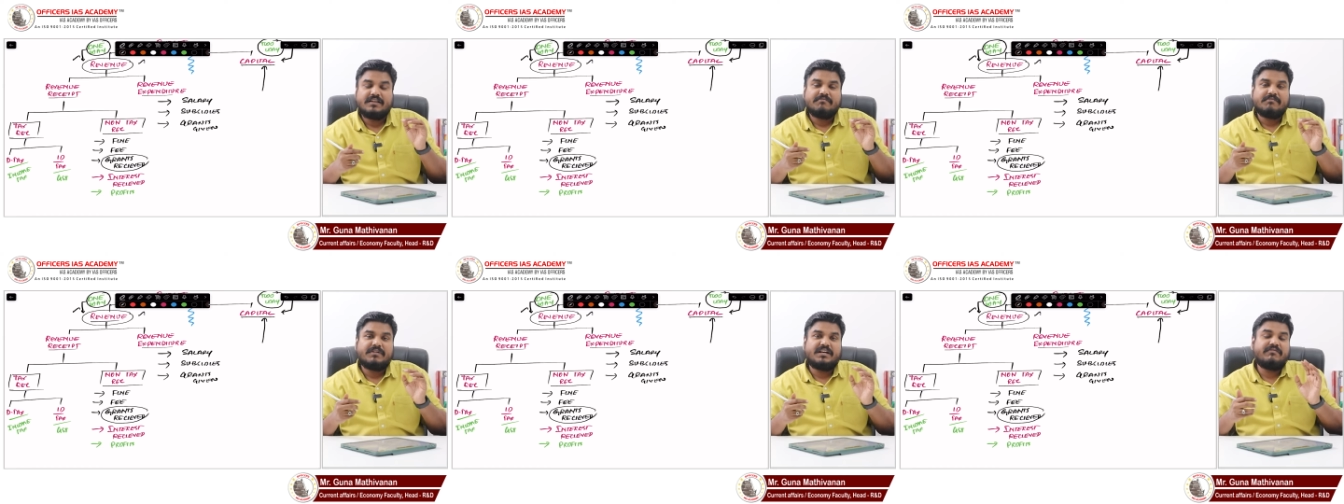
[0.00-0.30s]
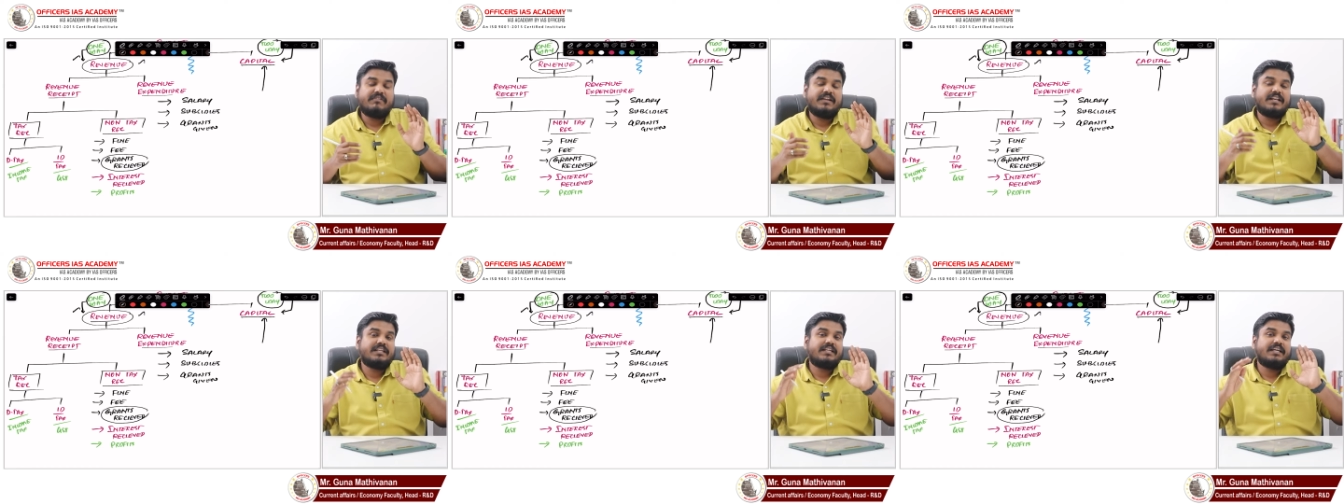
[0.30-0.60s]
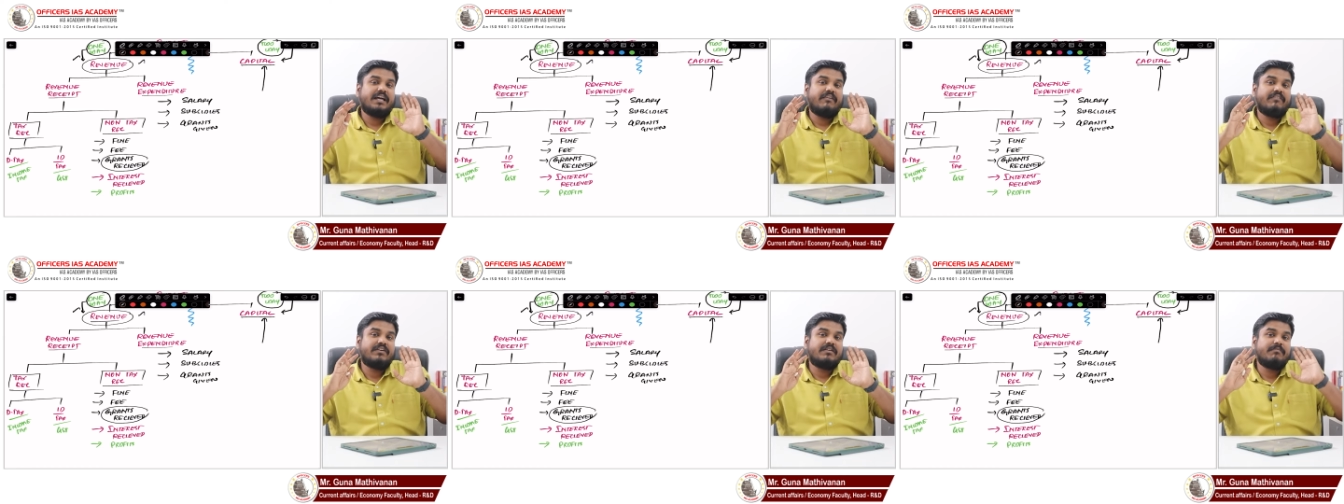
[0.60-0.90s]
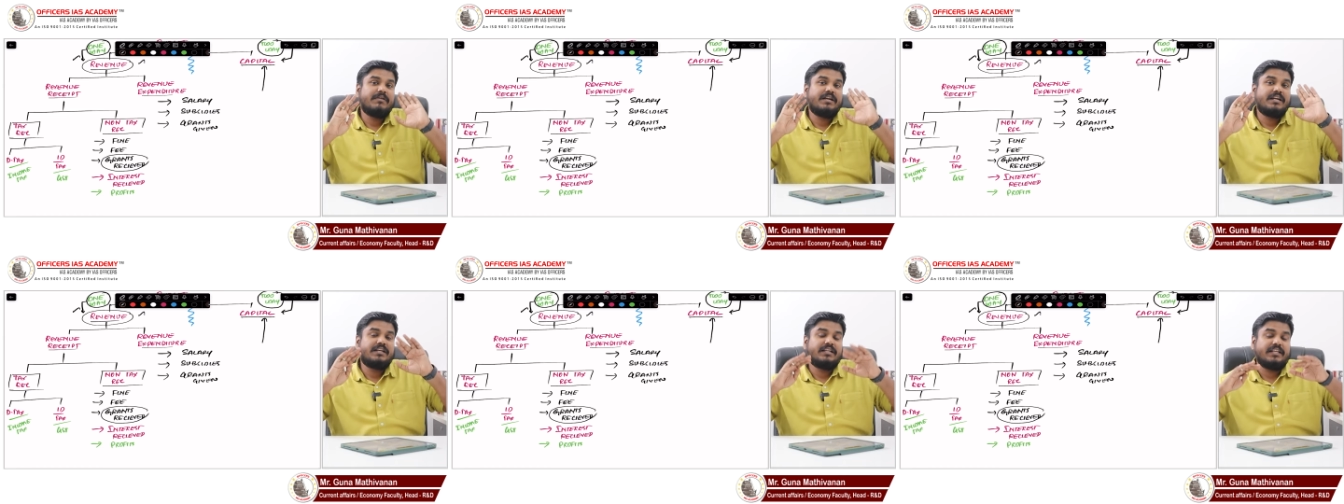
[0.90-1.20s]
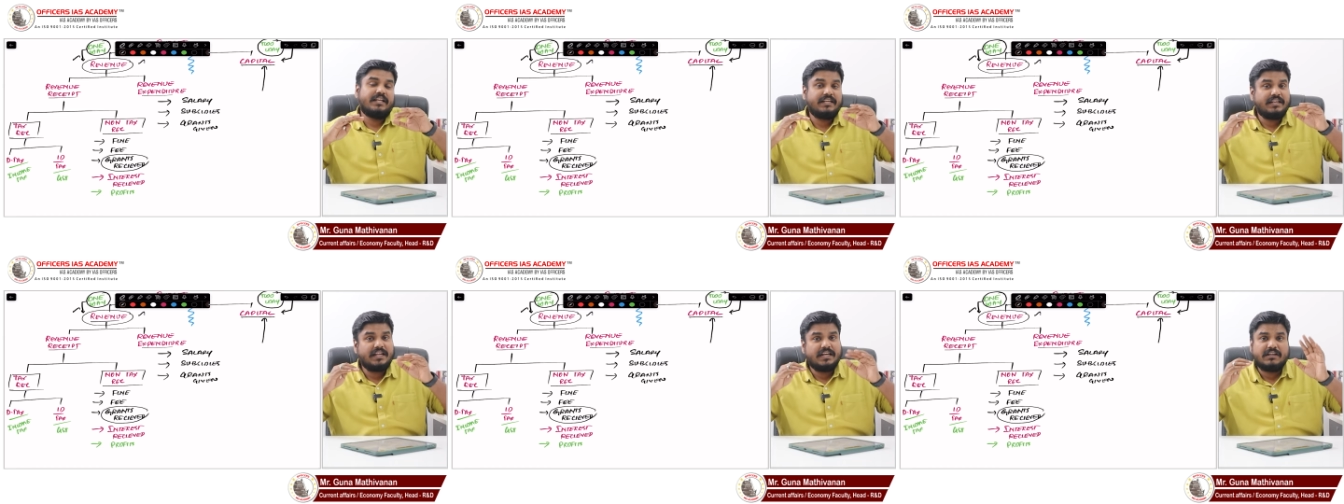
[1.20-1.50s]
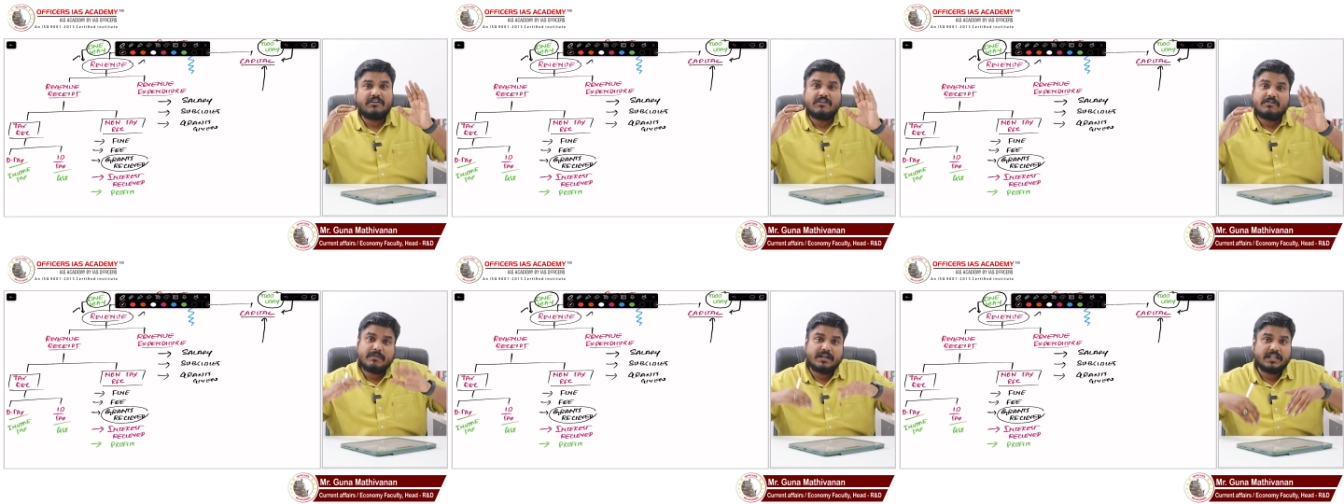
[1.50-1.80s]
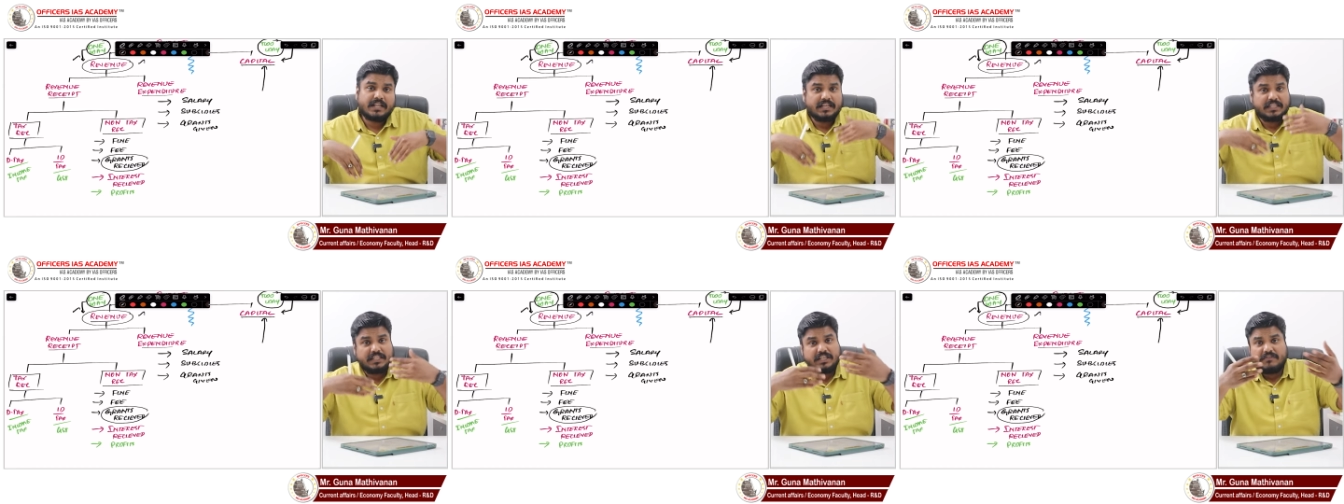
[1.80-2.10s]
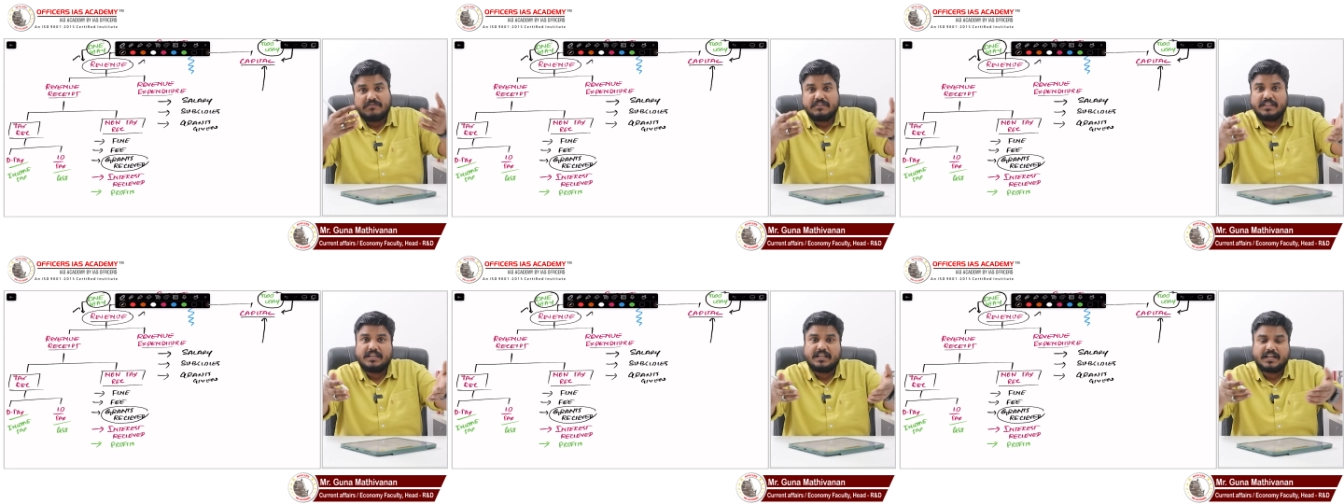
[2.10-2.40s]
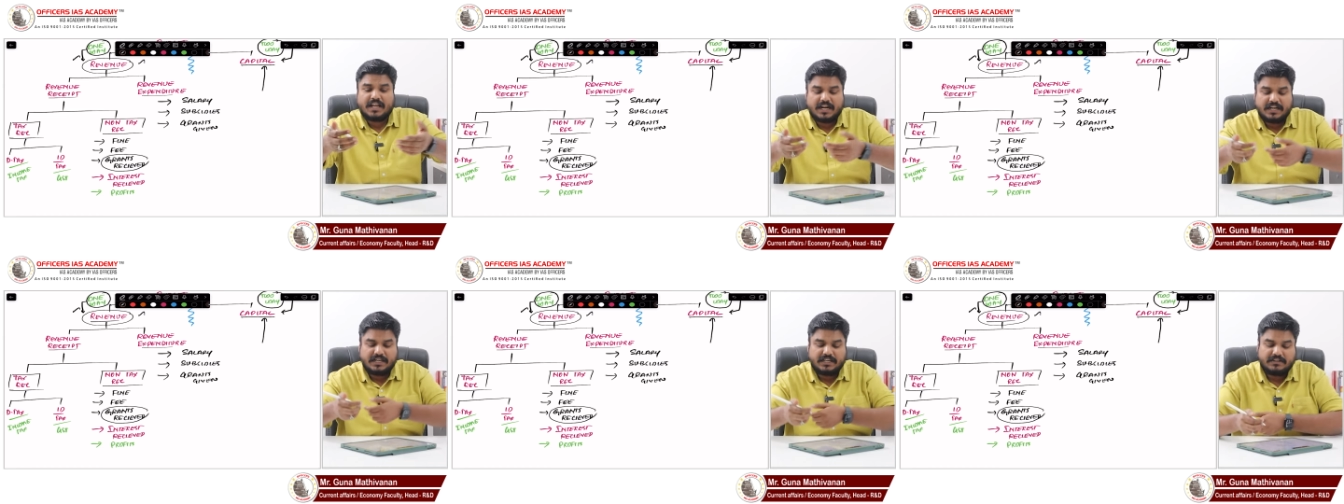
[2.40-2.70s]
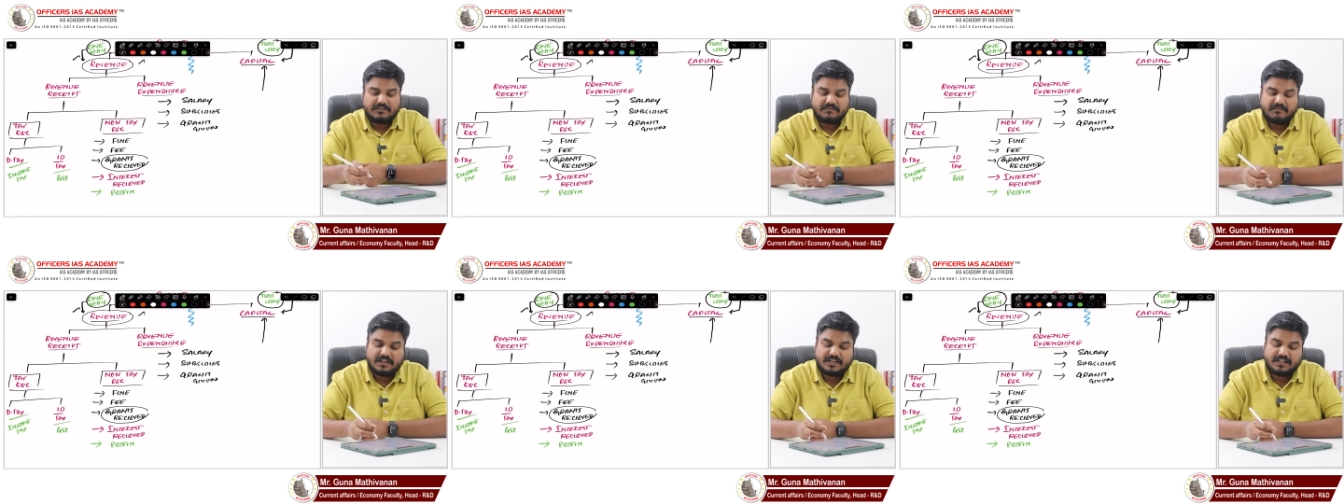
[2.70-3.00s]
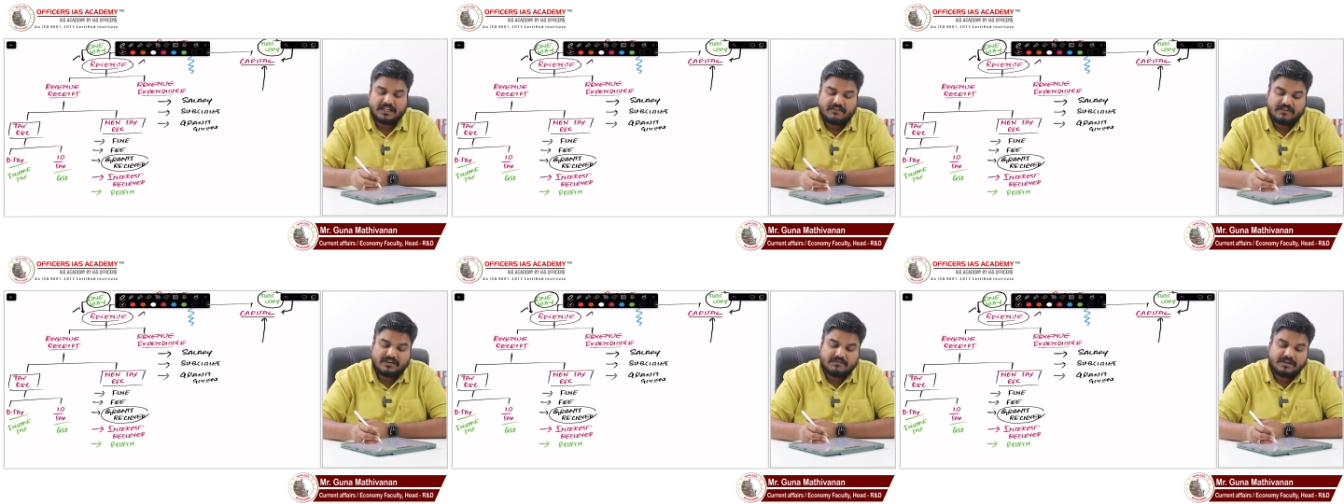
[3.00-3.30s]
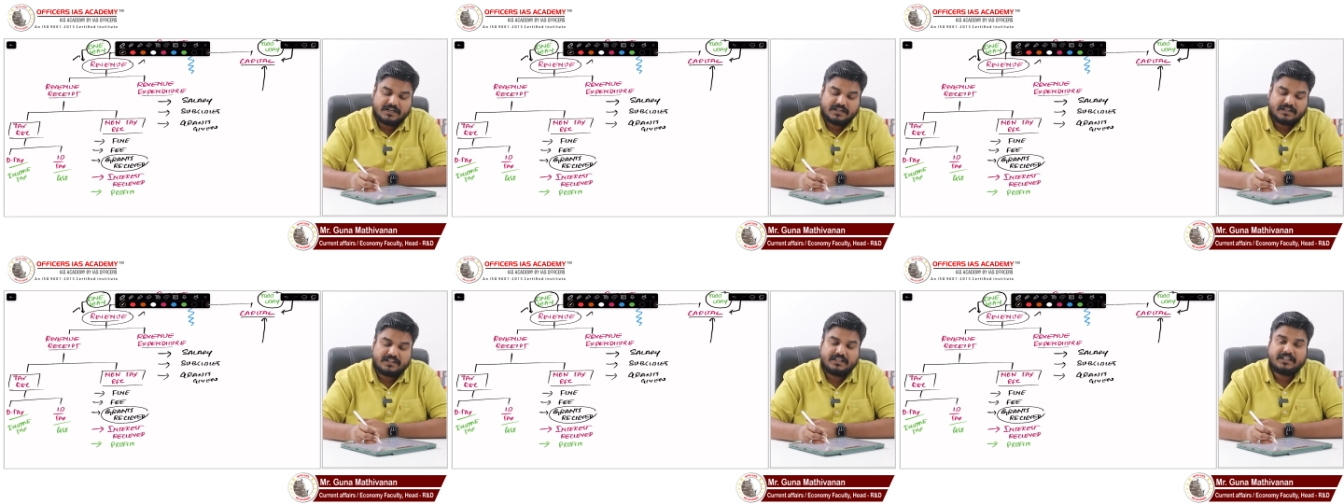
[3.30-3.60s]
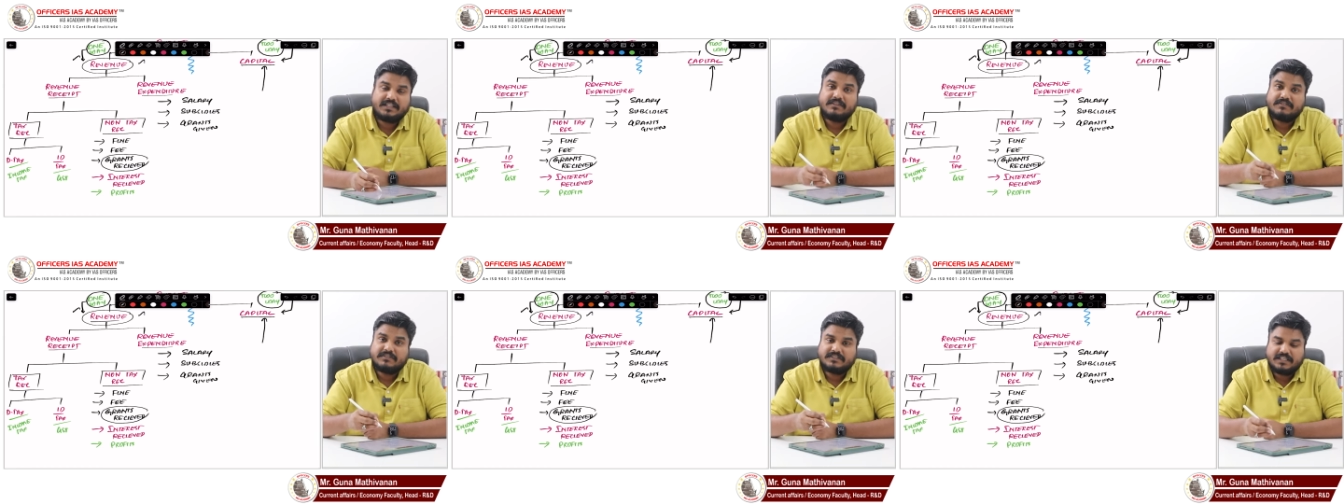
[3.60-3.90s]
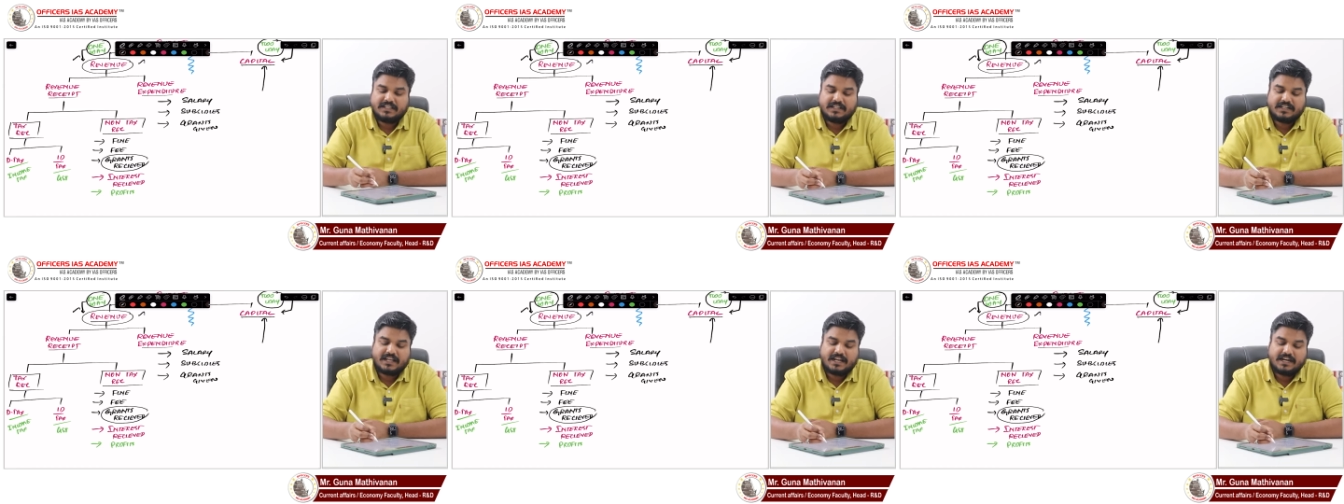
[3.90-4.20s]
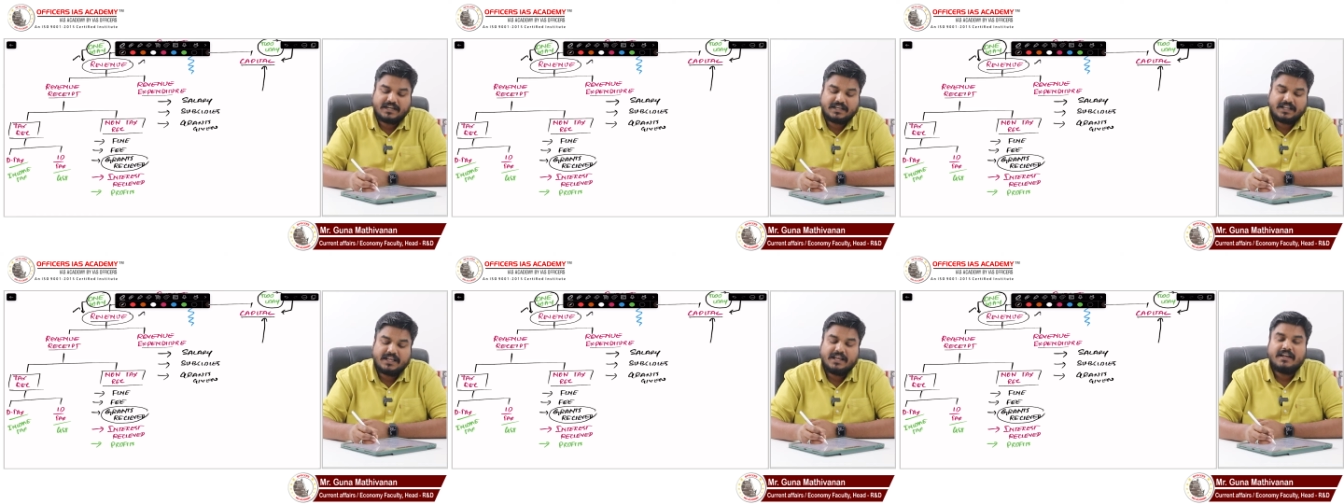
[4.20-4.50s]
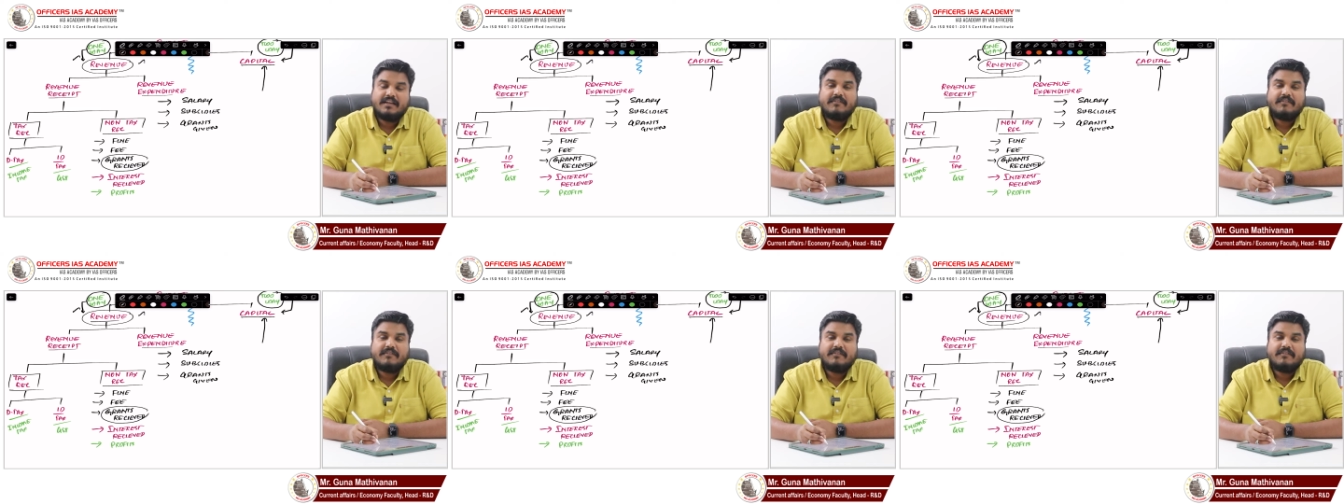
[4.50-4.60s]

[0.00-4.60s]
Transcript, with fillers: But when government, Indian government can give the grant, when government gives the grant,